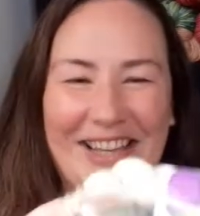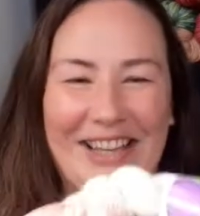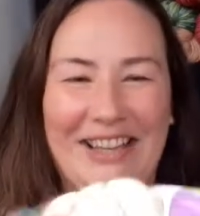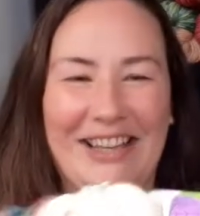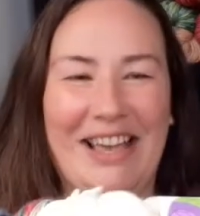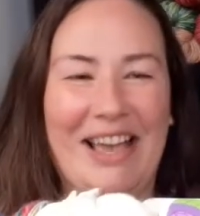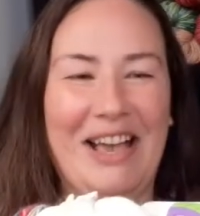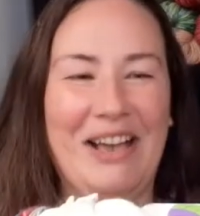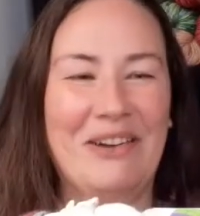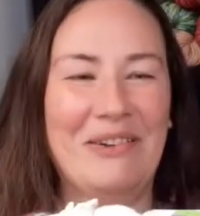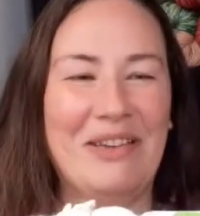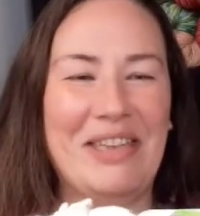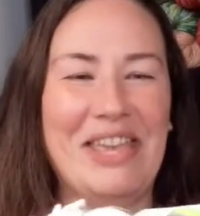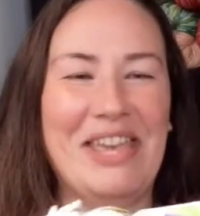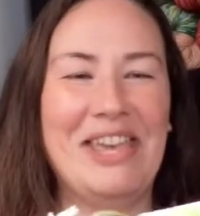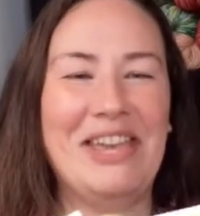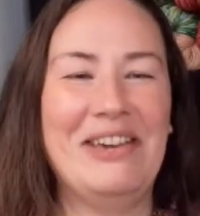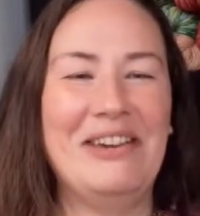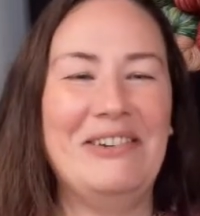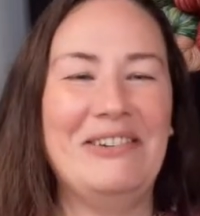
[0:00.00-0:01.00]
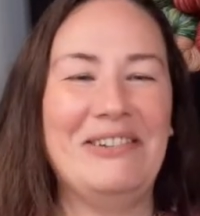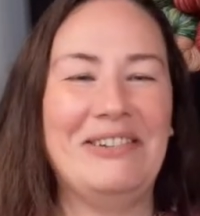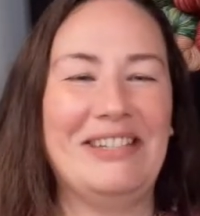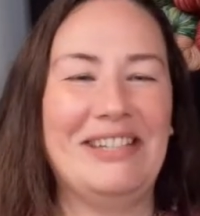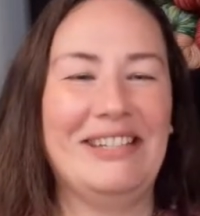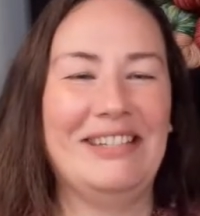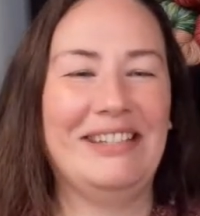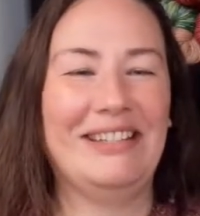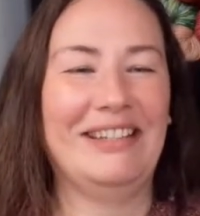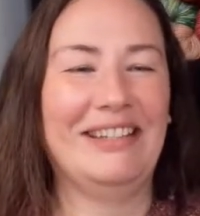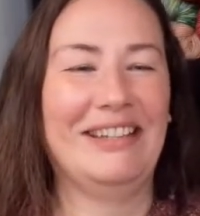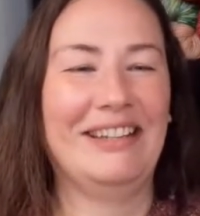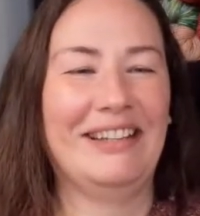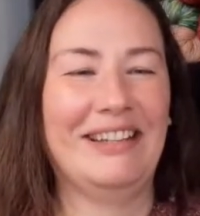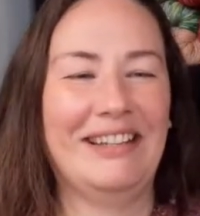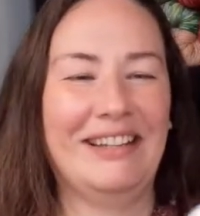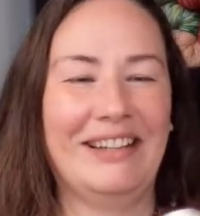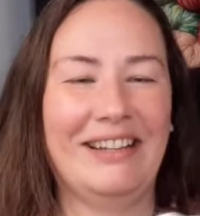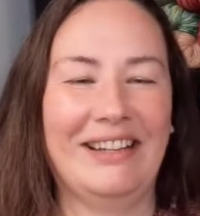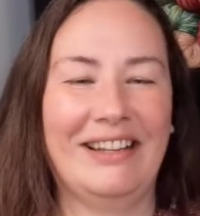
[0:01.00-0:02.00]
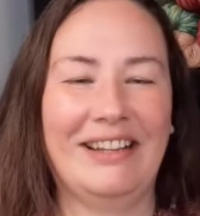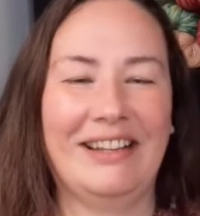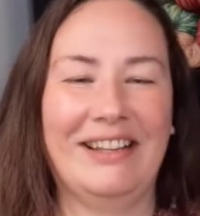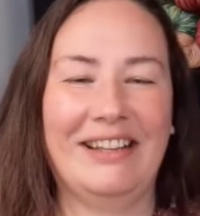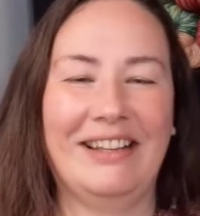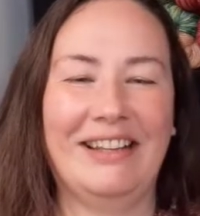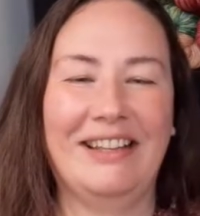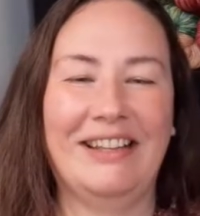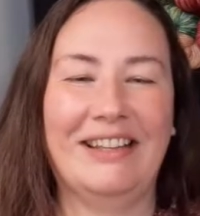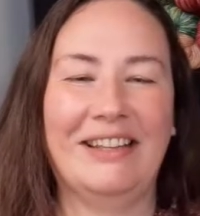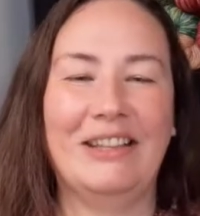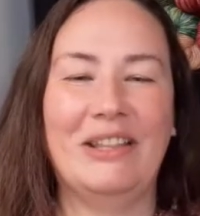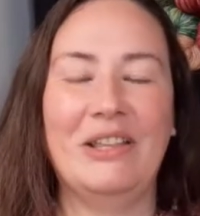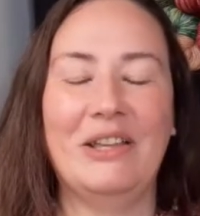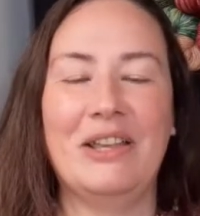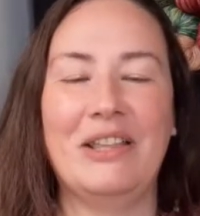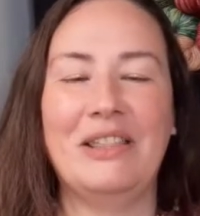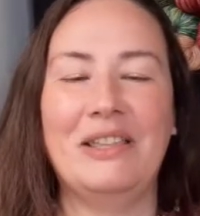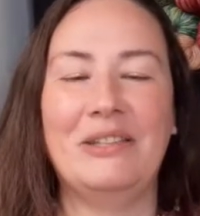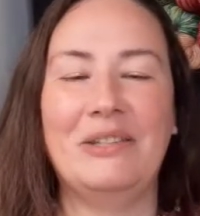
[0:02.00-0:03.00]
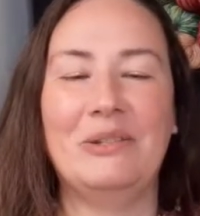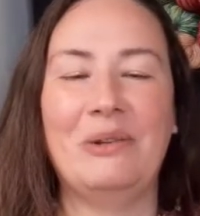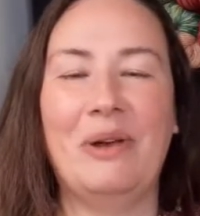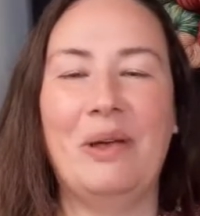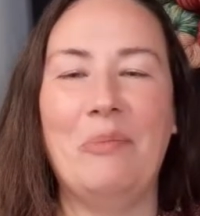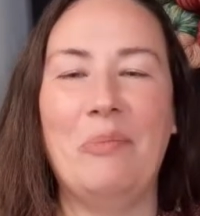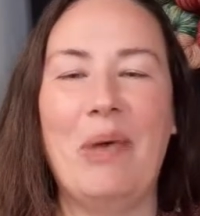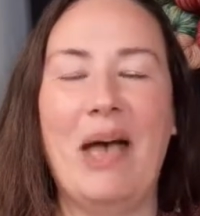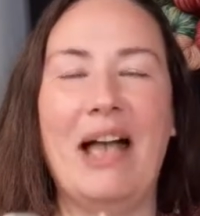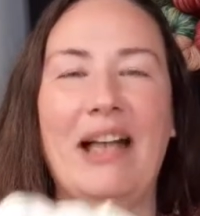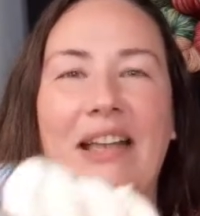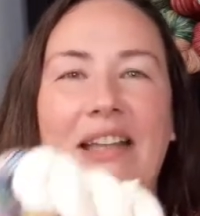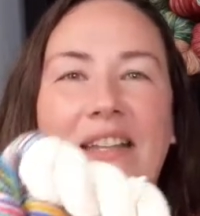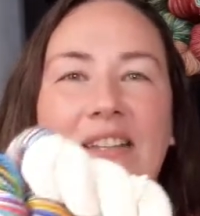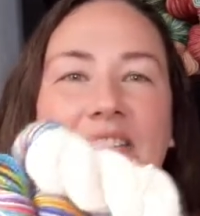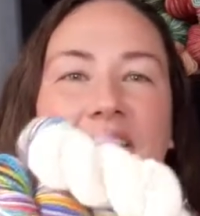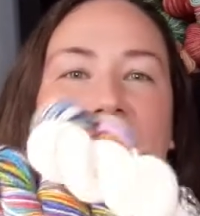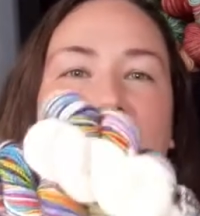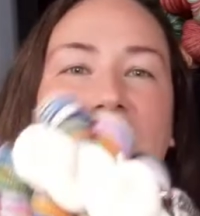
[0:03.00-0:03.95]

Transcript: how cute! Look at this great package.